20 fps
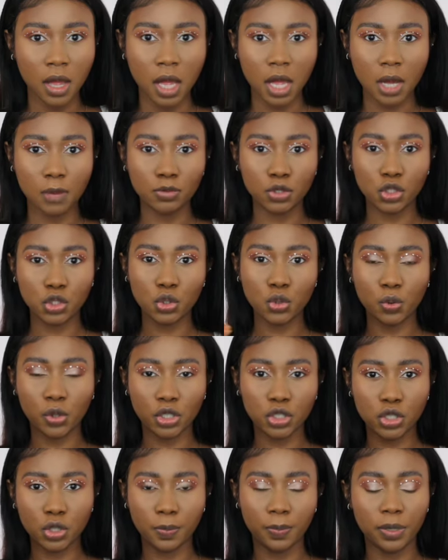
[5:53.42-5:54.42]
I'm just
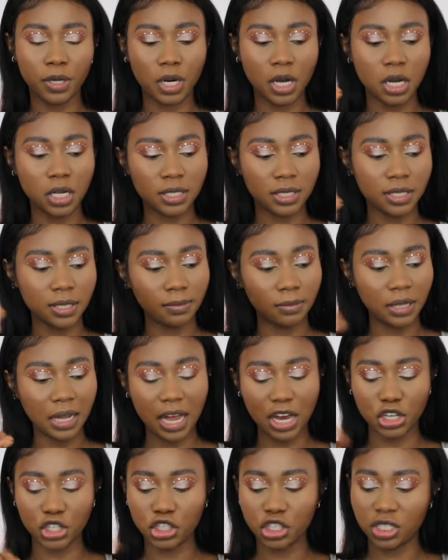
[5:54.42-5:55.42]
going to put on some
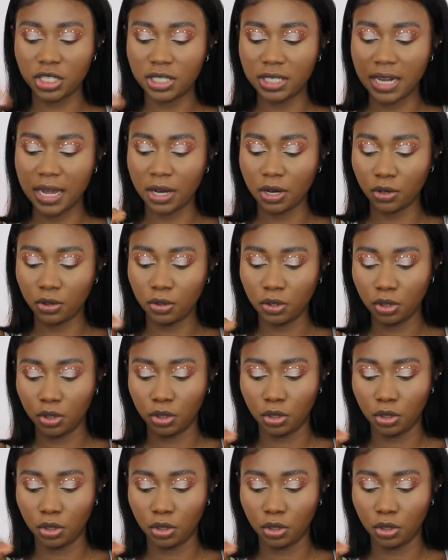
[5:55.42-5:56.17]
lashes now.